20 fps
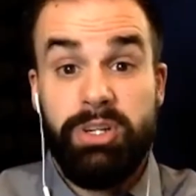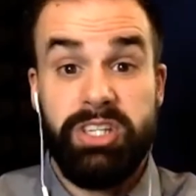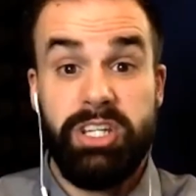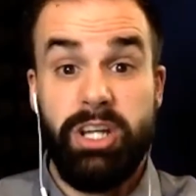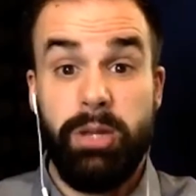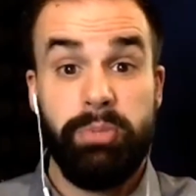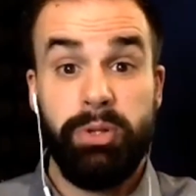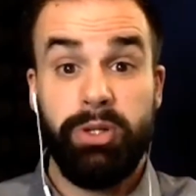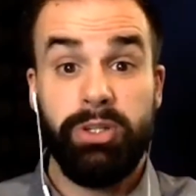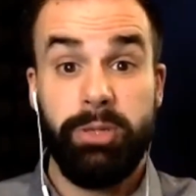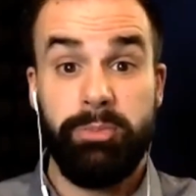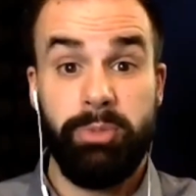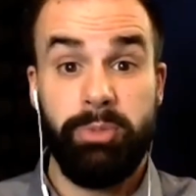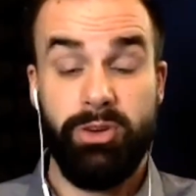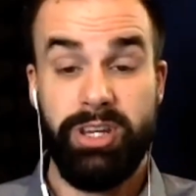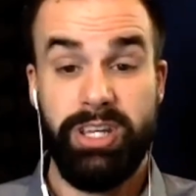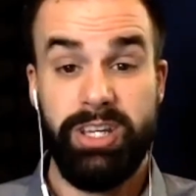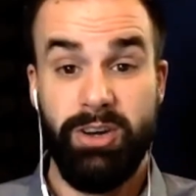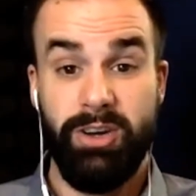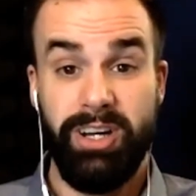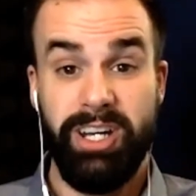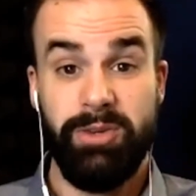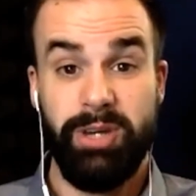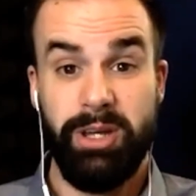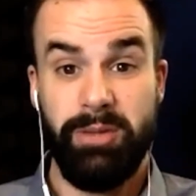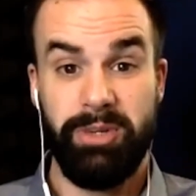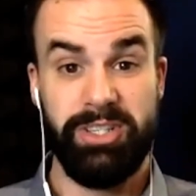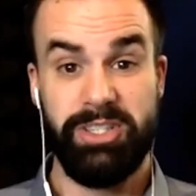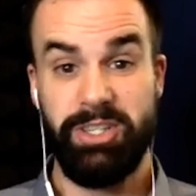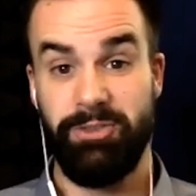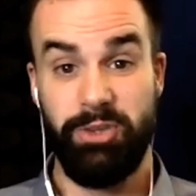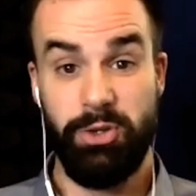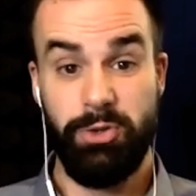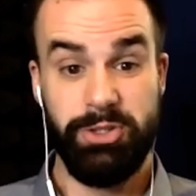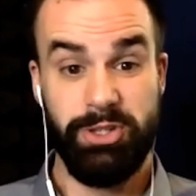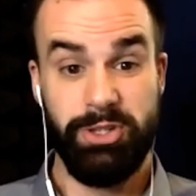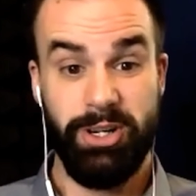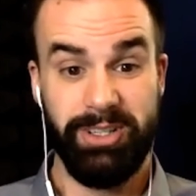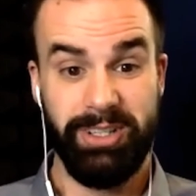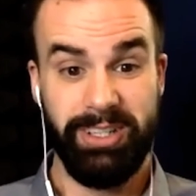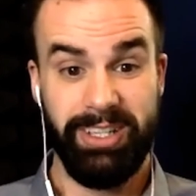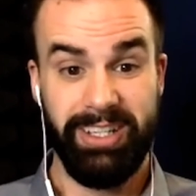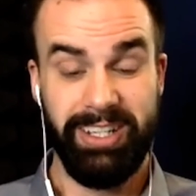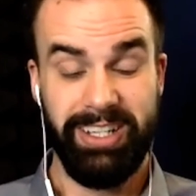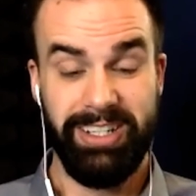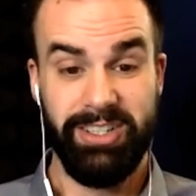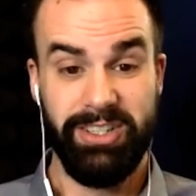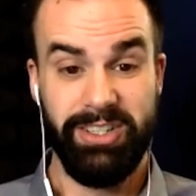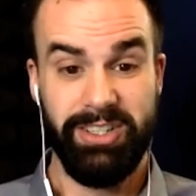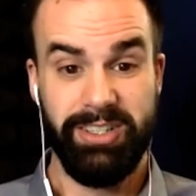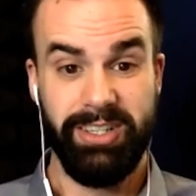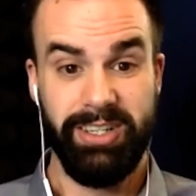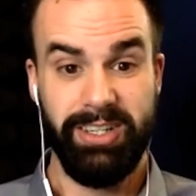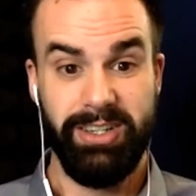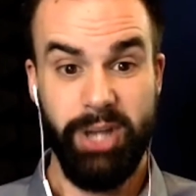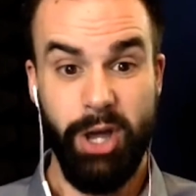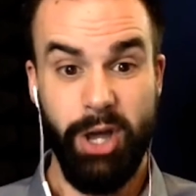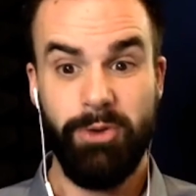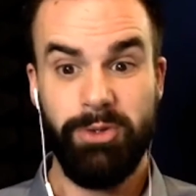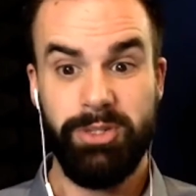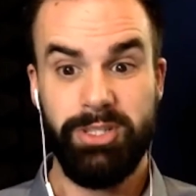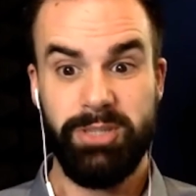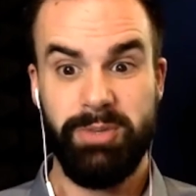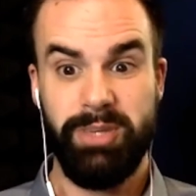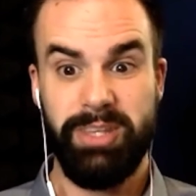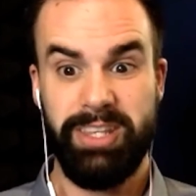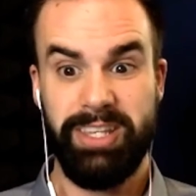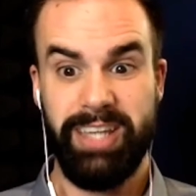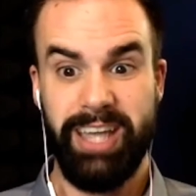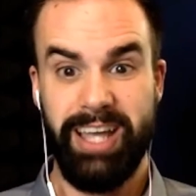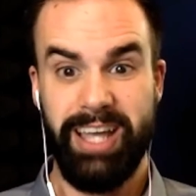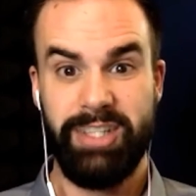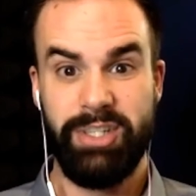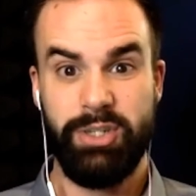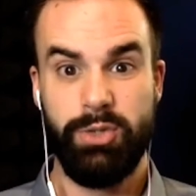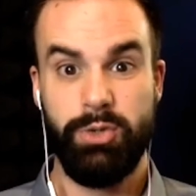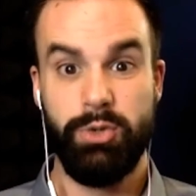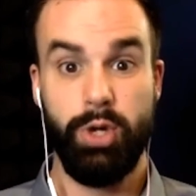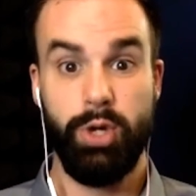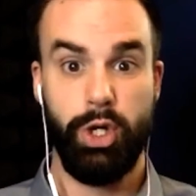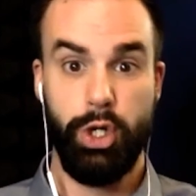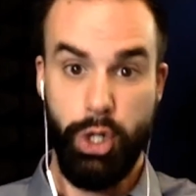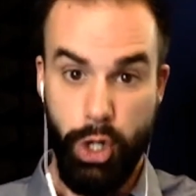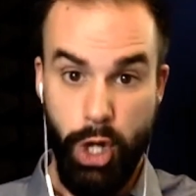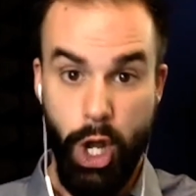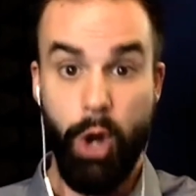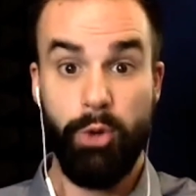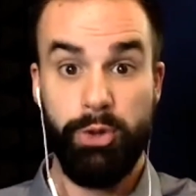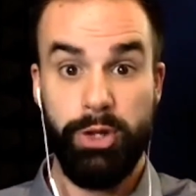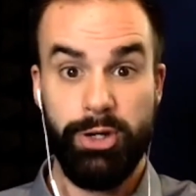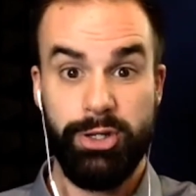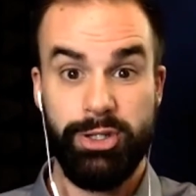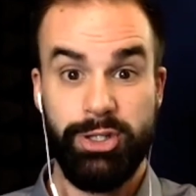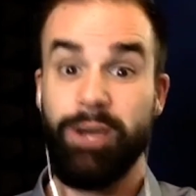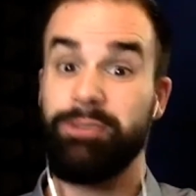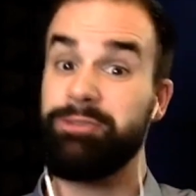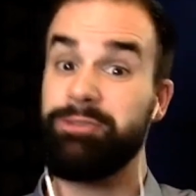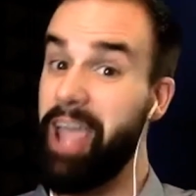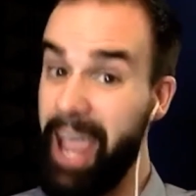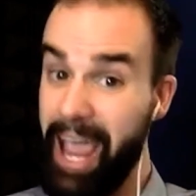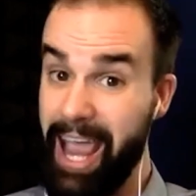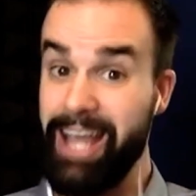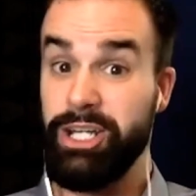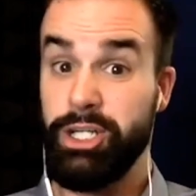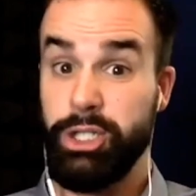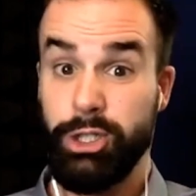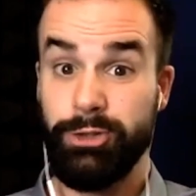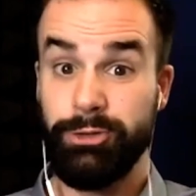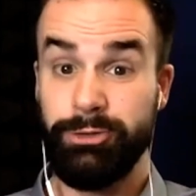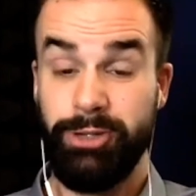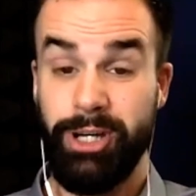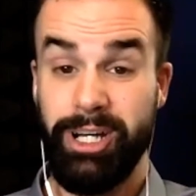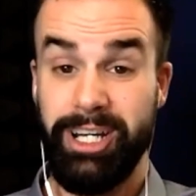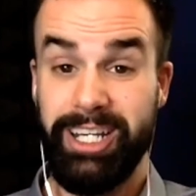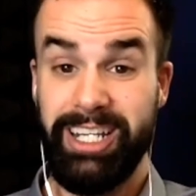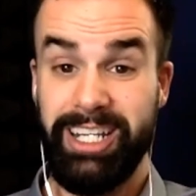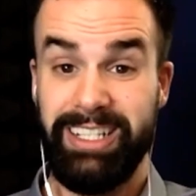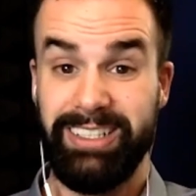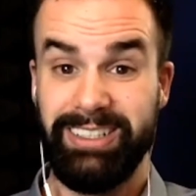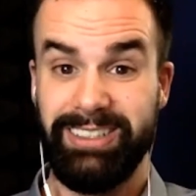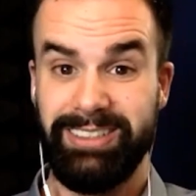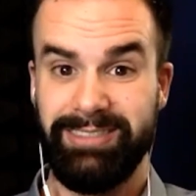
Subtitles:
is going to build up your ego anyway, because if you start getting known to be the guys who know their stuff and you're funny,